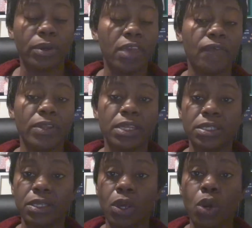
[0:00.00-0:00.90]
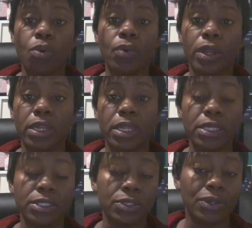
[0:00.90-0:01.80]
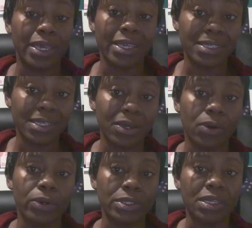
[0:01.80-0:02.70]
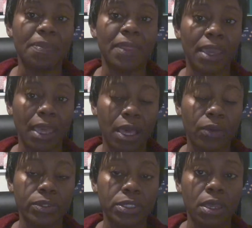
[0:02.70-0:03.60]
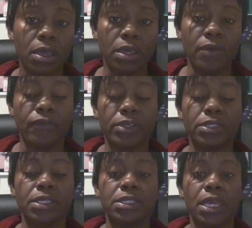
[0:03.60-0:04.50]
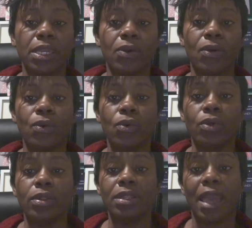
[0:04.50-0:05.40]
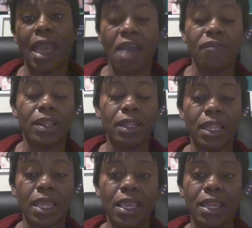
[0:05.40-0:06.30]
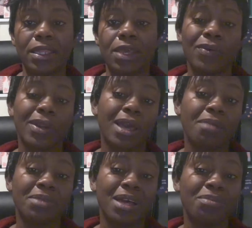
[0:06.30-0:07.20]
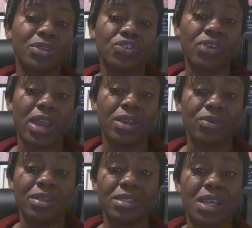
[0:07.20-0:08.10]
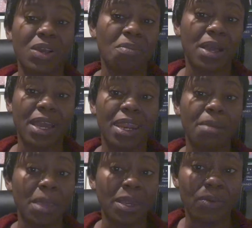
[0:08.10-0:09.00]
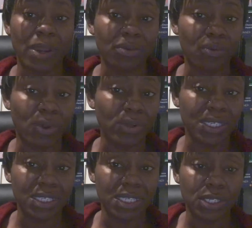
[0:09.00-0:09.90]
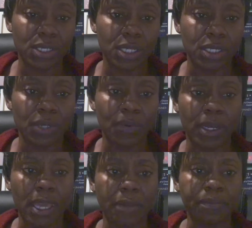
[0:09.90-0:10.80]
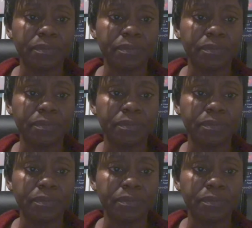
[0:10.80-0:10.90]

If it doesn't go with what it is, you can easily order something else, versus having it late, and then when come you try it on, it's like, oh my god, I made the wrong decision in doing that.